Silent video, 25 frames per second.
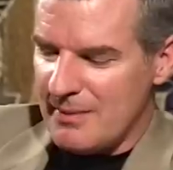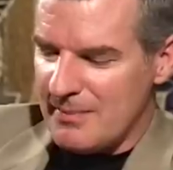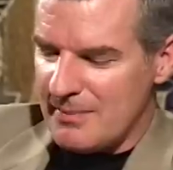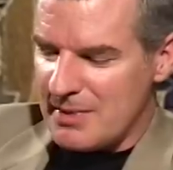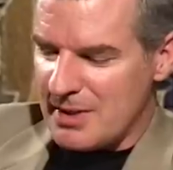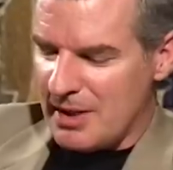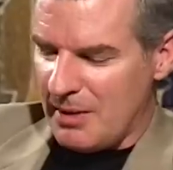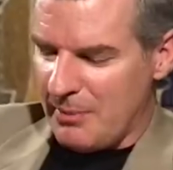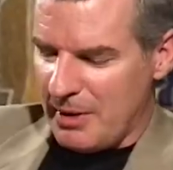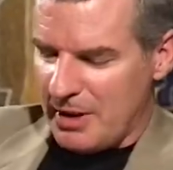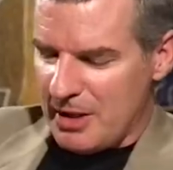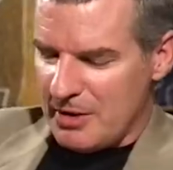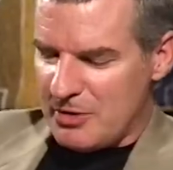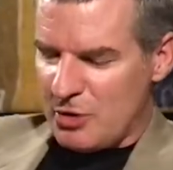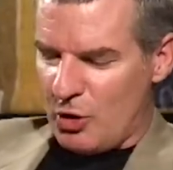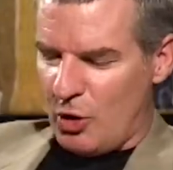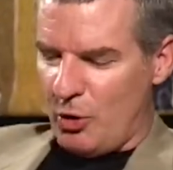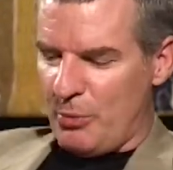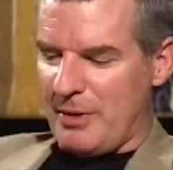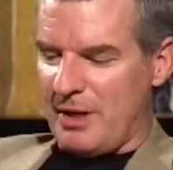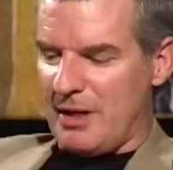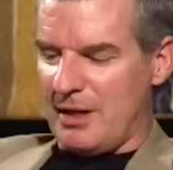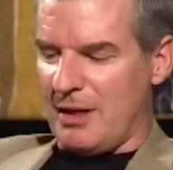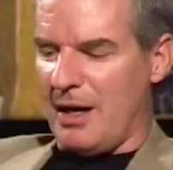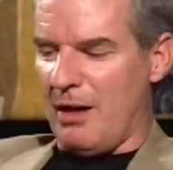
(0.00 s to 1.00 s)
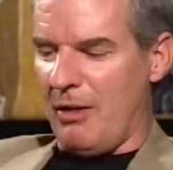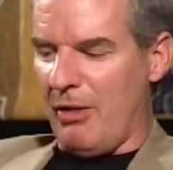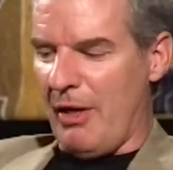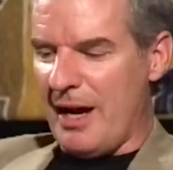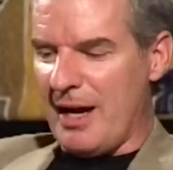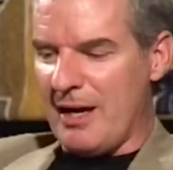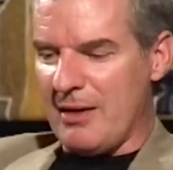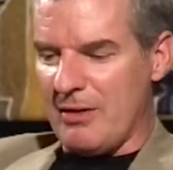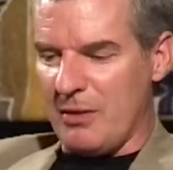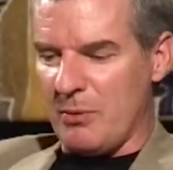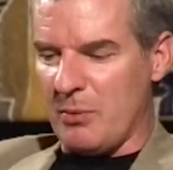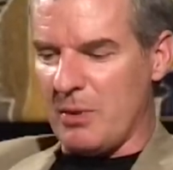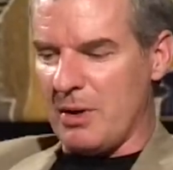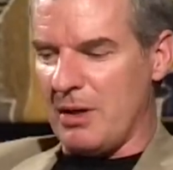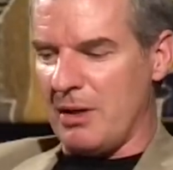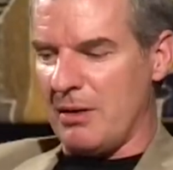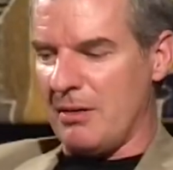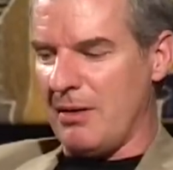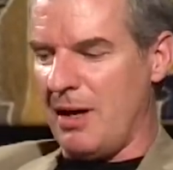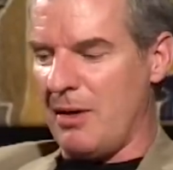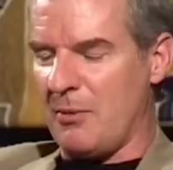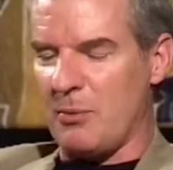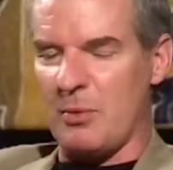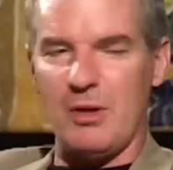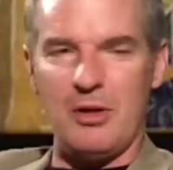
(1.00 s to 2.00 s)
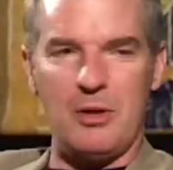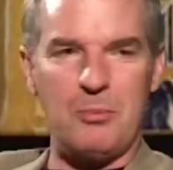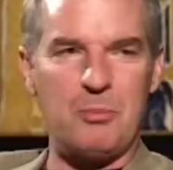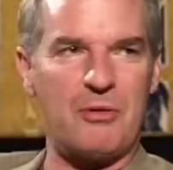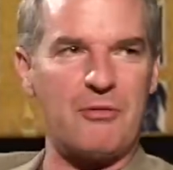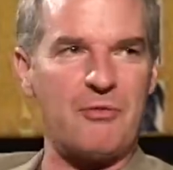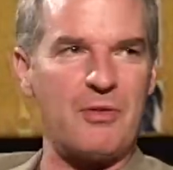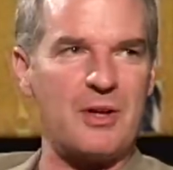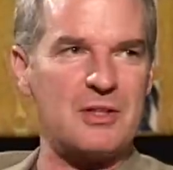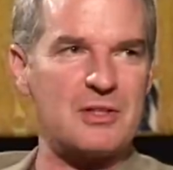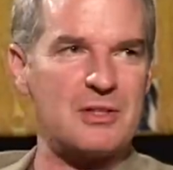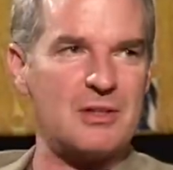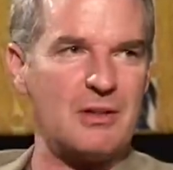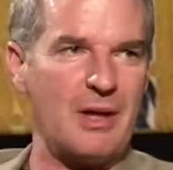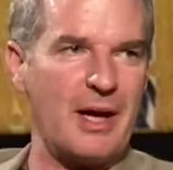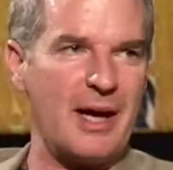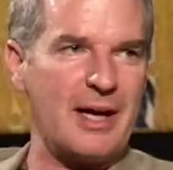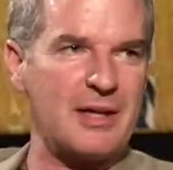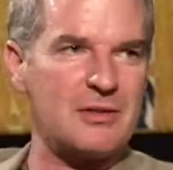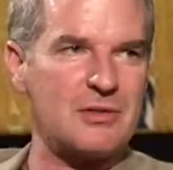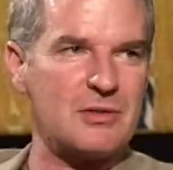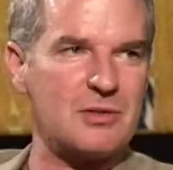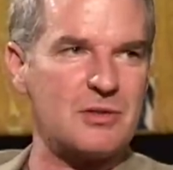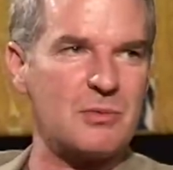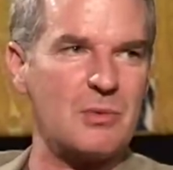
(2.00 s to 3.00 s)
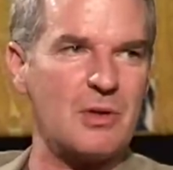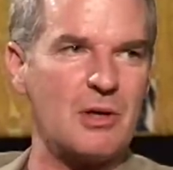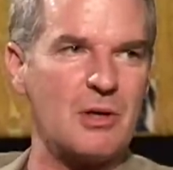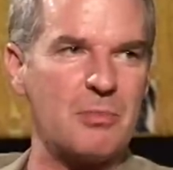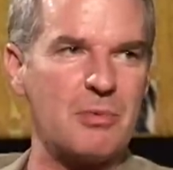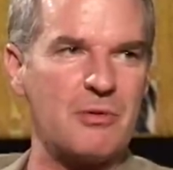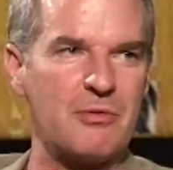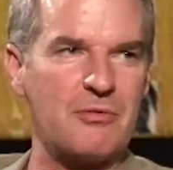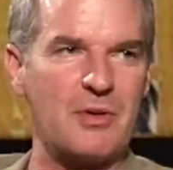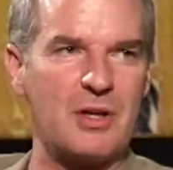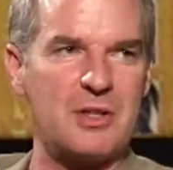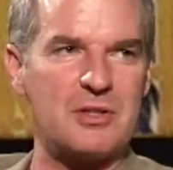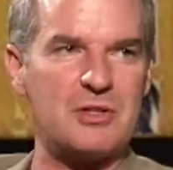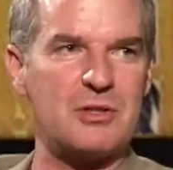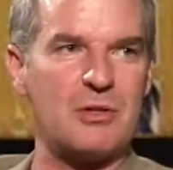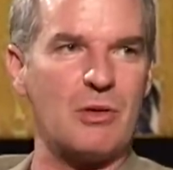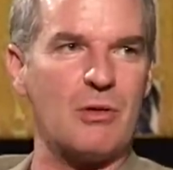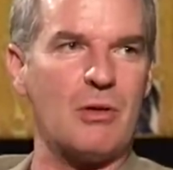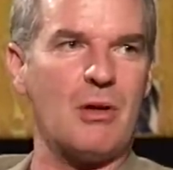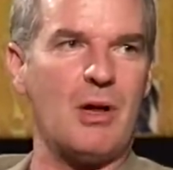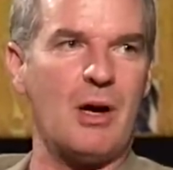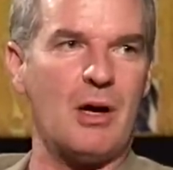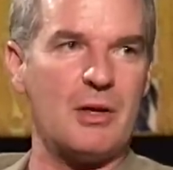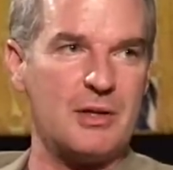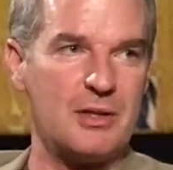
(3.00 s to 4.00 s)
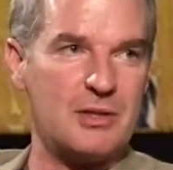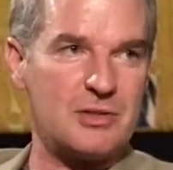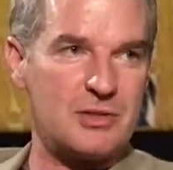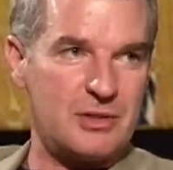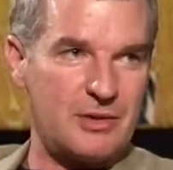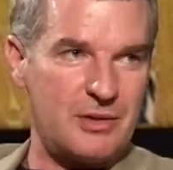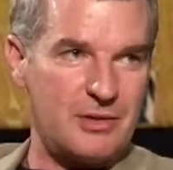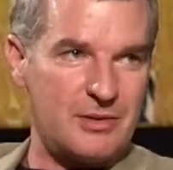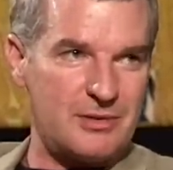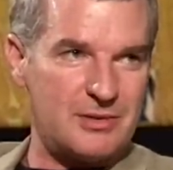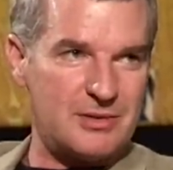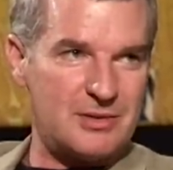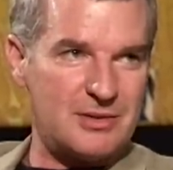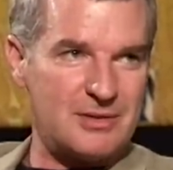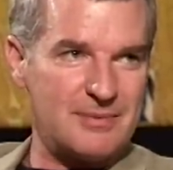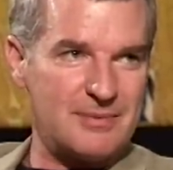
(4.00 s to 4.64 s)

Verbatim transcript: Somebody told me in L A that we are not really professional actors, we are professional auditioners.